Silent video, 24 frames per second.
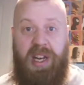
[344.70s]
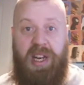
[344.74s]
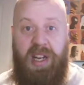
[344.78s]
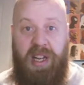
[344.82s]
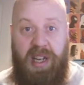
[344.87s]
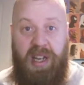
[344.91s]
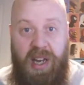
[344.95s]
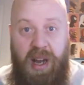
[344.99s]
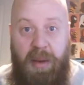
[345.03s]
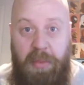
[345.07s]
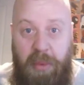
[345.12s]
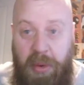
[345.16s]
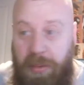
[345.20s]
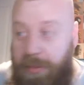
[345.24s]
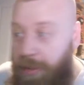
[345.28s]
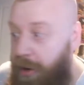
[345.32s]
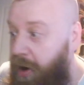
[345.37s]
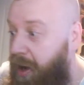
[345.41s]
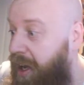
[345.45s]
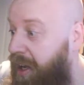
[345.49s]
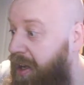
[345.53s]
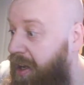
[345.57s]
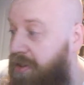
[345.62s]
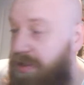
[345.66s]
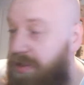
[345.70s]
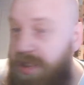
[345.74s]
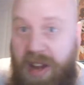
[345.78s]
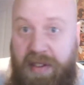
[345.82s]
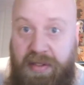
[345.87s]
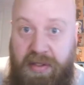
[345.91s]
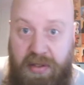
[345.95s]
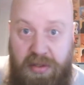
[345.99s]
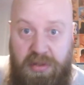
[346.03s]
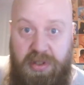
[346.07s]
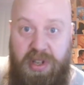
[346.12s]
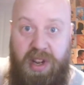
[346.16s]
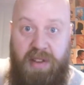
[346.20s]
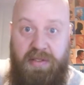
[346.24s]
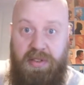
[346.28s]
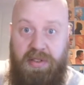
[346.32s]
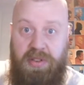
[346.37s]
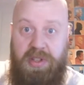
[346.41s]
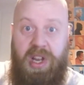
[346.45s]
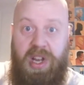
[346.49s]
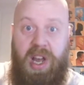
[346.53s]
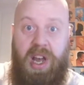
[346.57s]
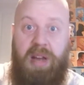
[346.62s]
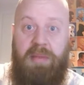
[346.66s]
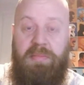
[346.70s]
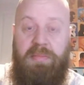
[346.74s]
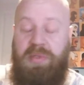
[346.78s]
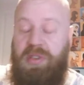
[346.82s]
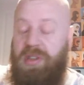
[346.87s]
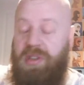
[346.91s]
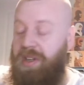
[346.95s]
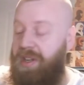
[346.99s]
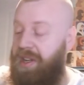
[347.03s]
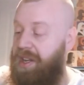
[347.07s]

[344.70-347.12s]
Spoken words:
and I would play several times.